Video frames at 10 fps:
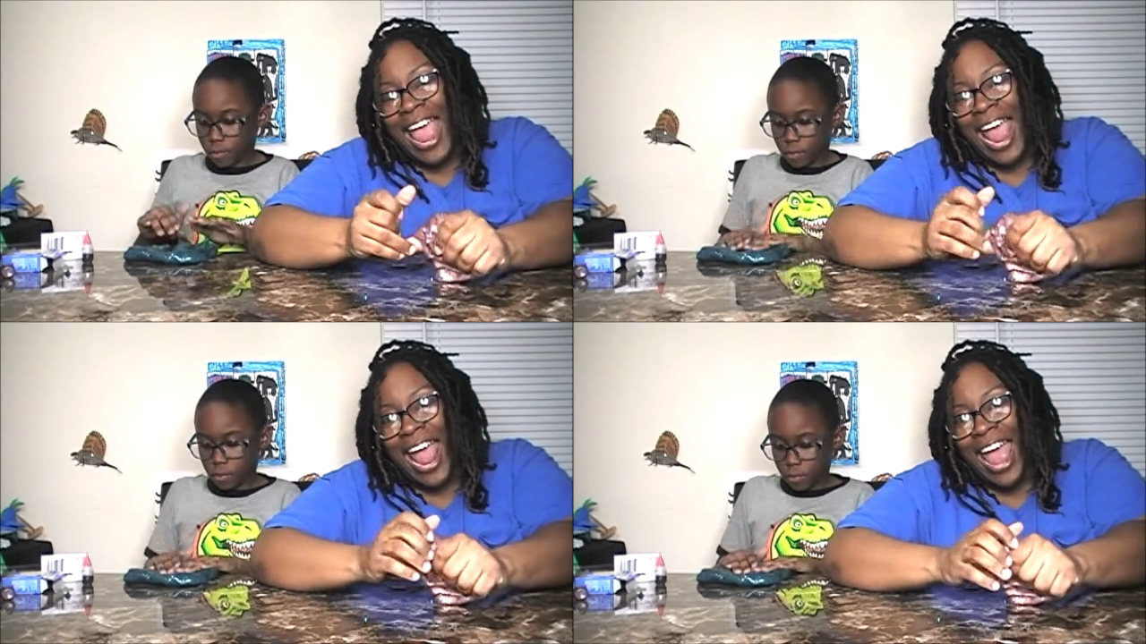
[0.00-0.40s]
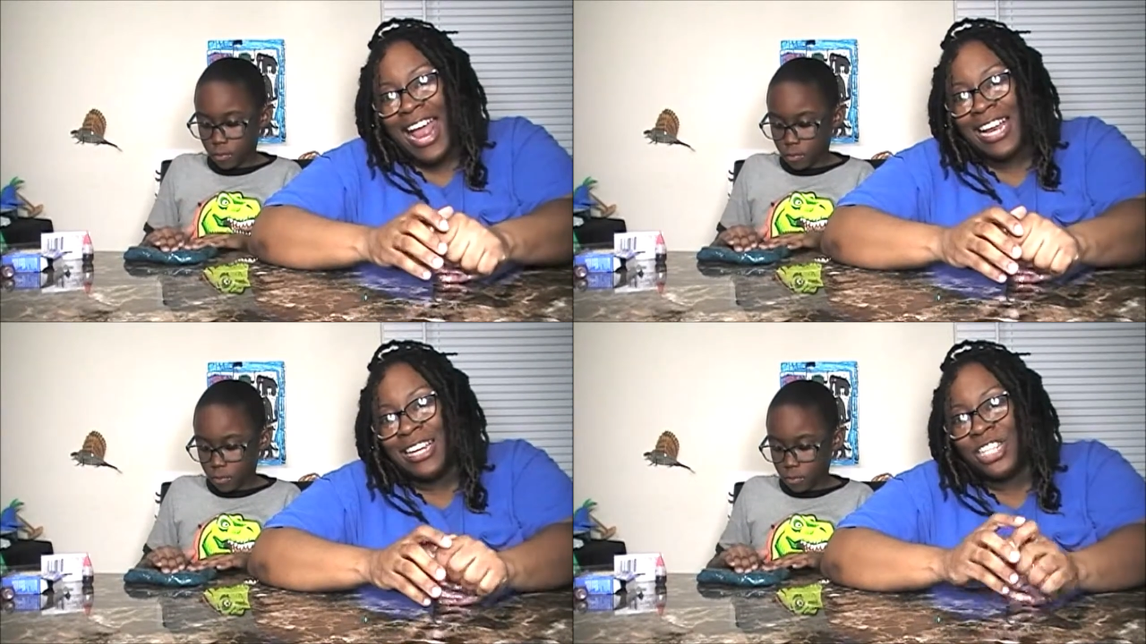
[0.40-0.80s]

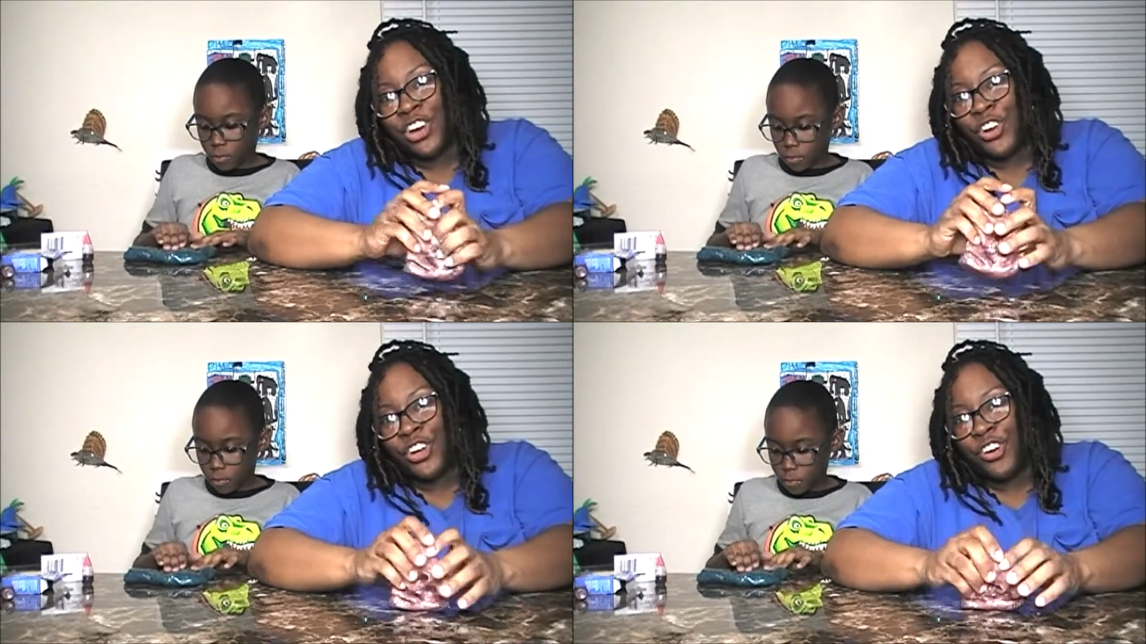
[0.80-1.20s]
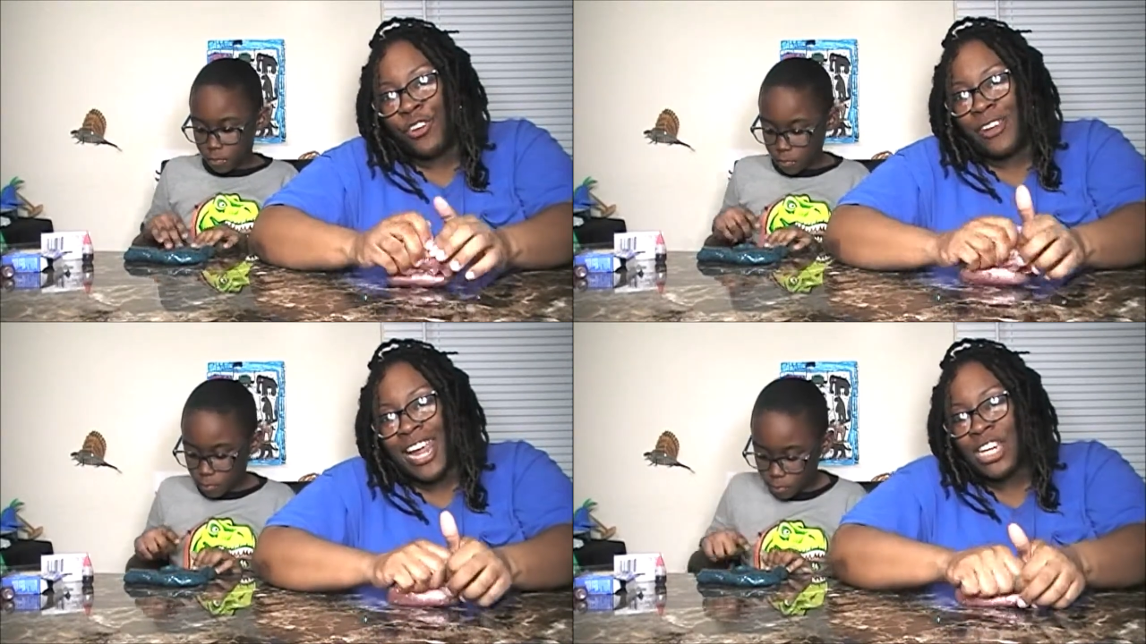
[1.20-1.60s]
Speaker 1: and turn on your
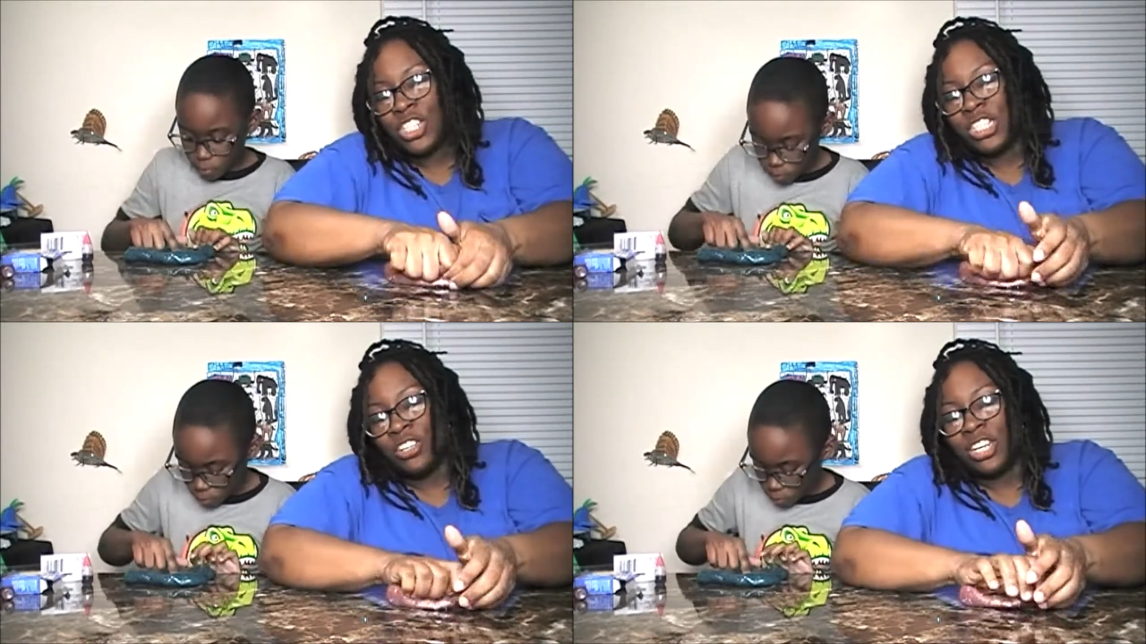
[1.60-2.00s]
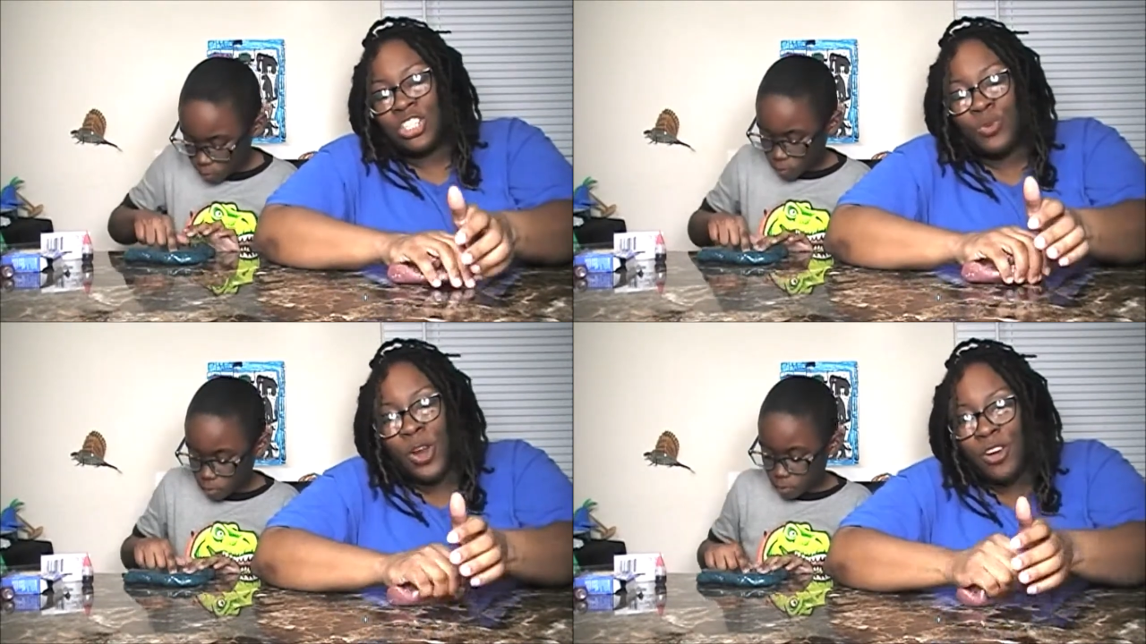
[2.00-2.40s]
notifications so
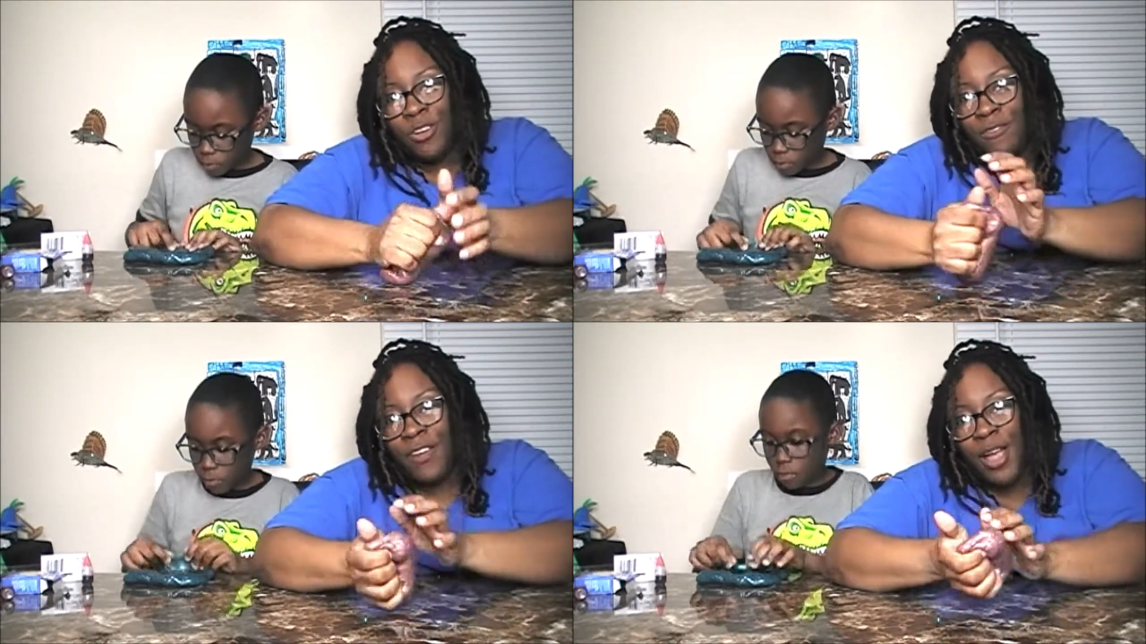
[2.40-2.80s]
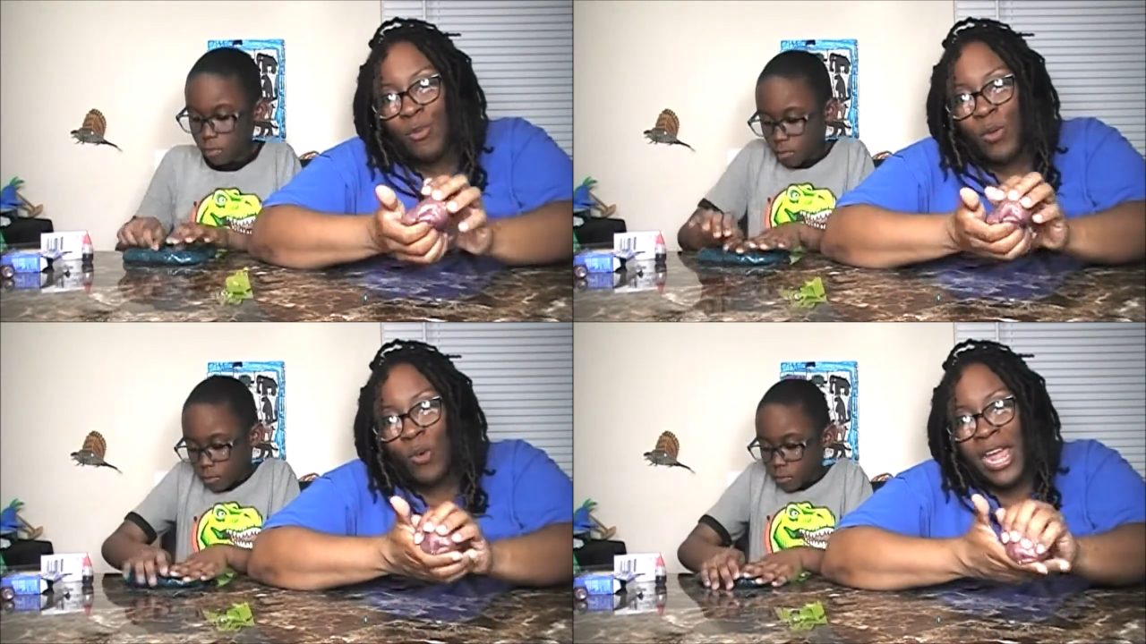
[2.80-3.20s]
that you are
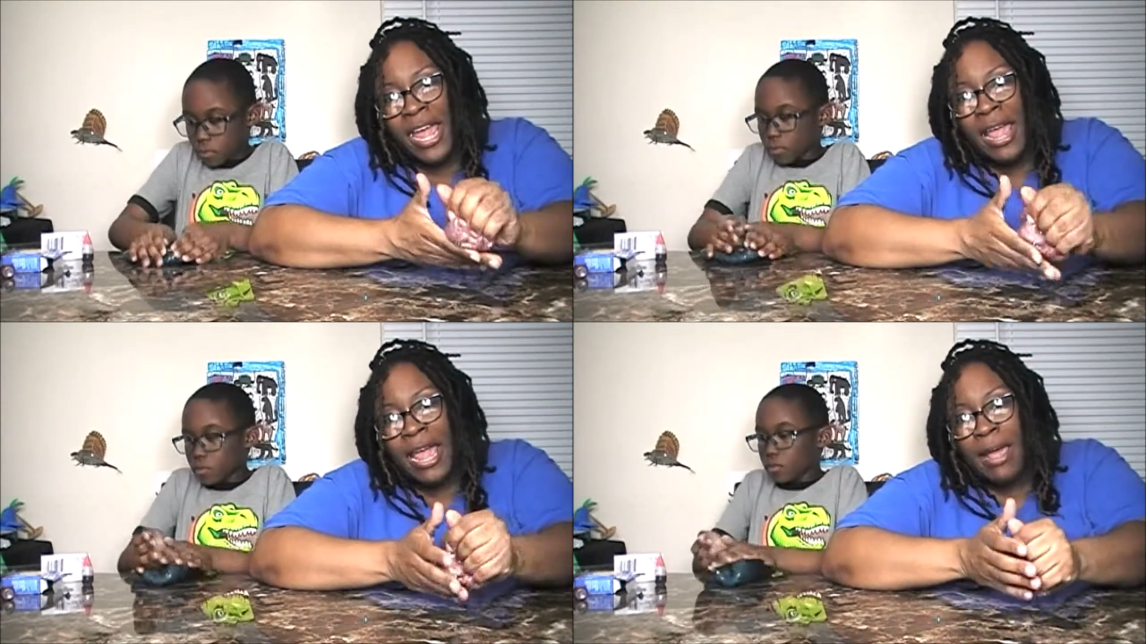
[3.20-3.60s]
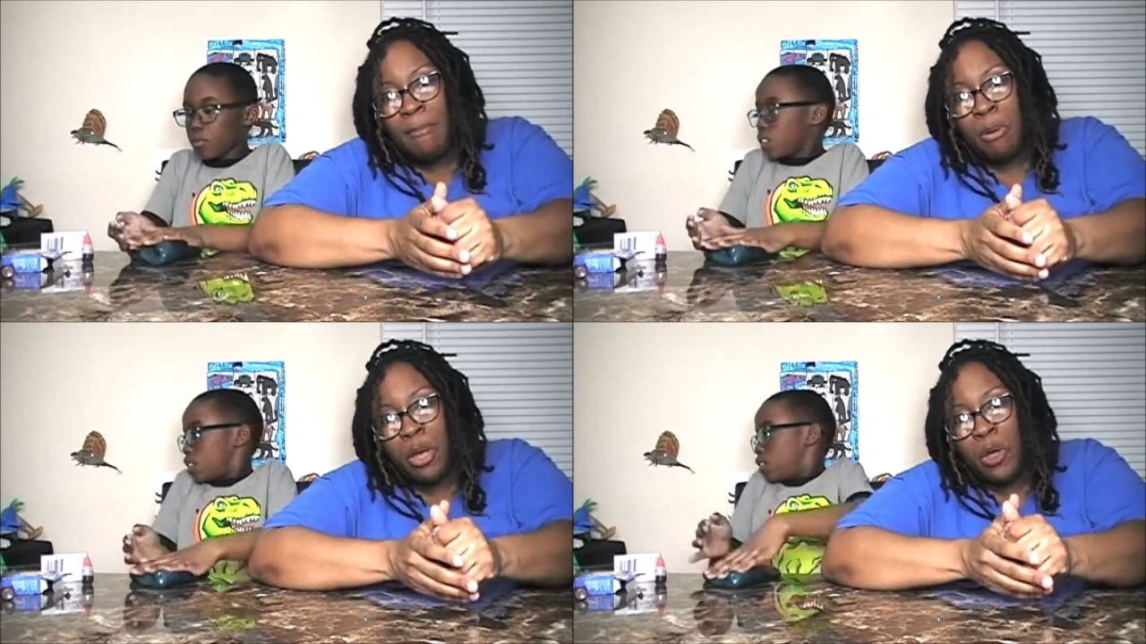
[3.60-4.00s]
notified when we